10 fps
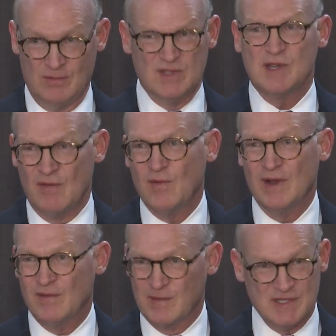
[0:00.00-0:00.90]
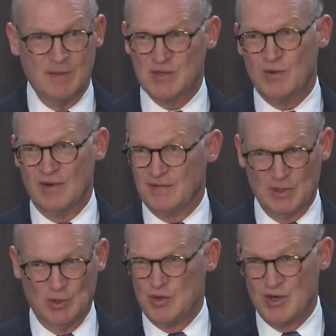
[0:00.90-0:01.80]
was suffering from some sort of
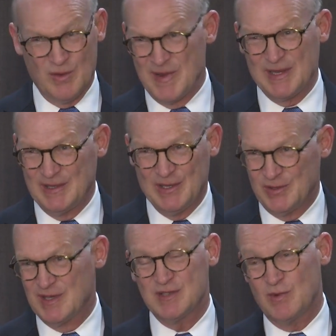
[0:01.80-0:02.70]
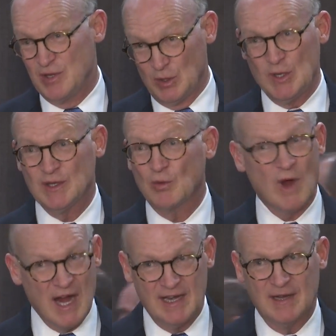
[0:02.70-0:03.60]
delusion or mental illness. When you look at the
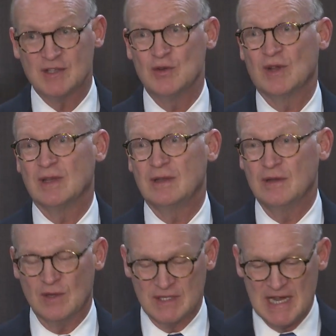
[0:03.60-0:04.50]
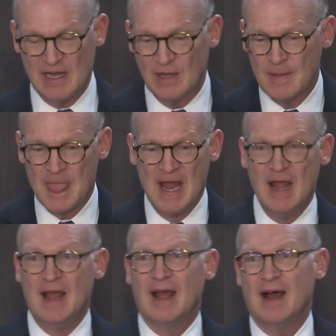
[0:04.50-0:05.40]
writings, you can tell.
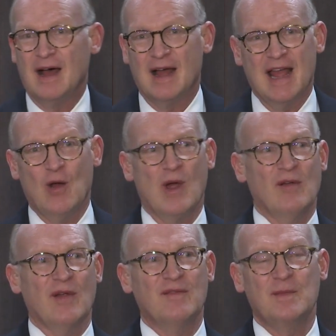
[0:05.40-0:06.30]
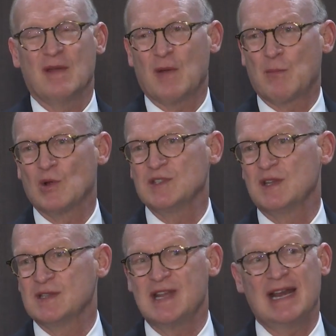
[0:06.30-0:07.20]
However, if a person
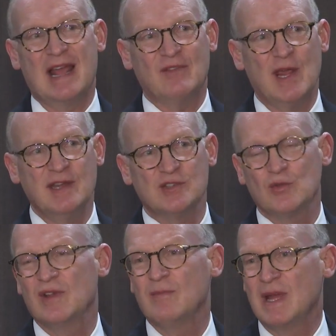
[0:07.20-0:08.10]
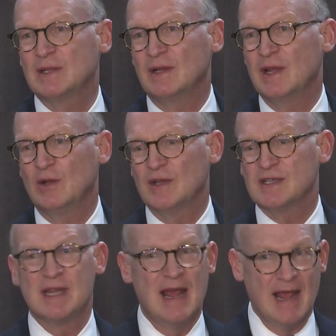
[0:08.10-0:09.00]
does not have a history of mental
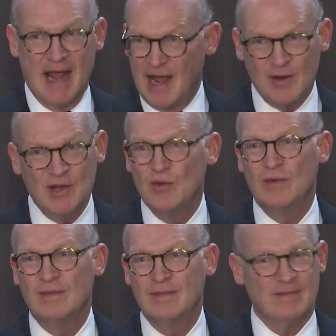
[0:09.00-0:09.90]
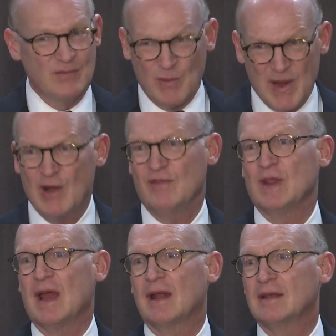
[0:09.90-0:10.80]
illness, how do you prepare for
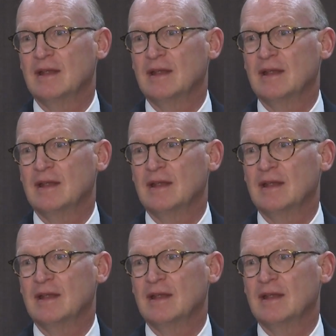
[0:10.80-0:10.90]
that?